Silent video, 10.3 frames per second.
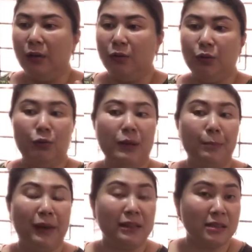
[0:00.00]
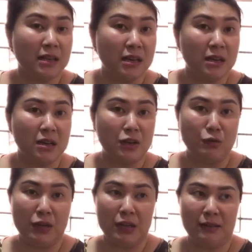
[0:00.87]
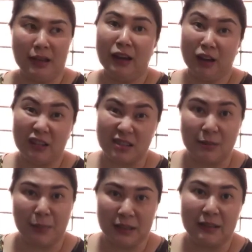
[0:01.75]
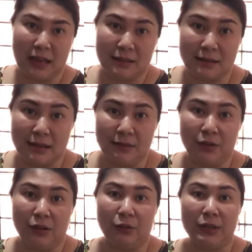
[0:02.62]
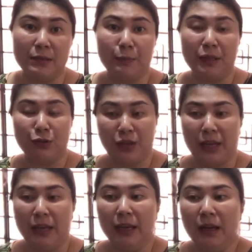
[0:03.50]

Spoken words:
You need butter, you need lots of butter actually for the recipe today.